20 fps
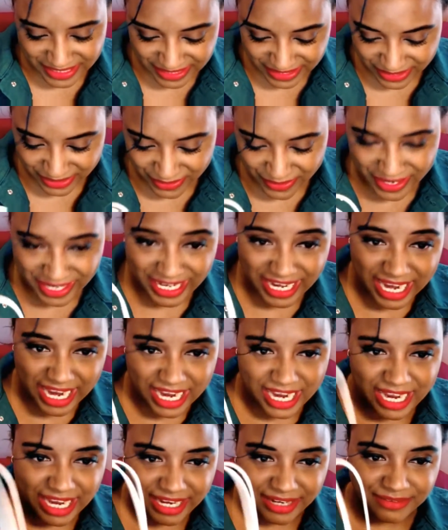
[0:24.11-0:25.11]
So
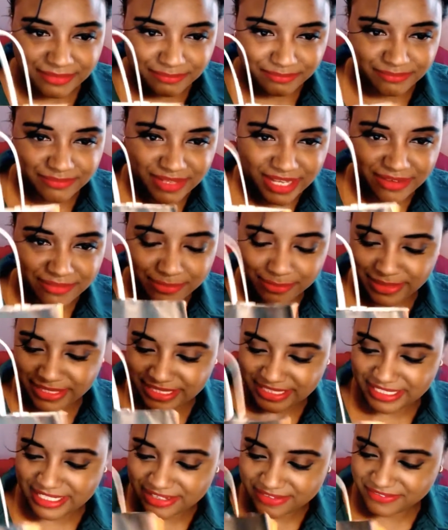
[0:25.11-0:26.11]
yeah, I have a
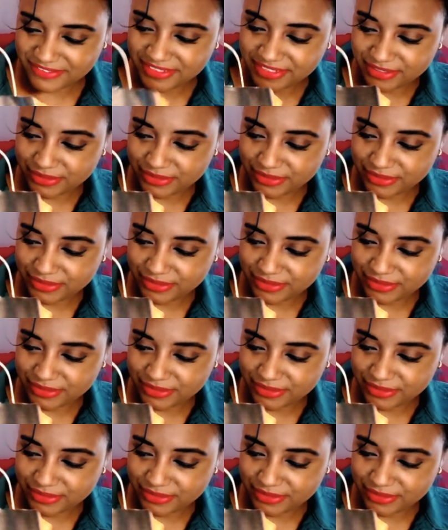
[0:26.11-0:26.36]
bunch of stuff.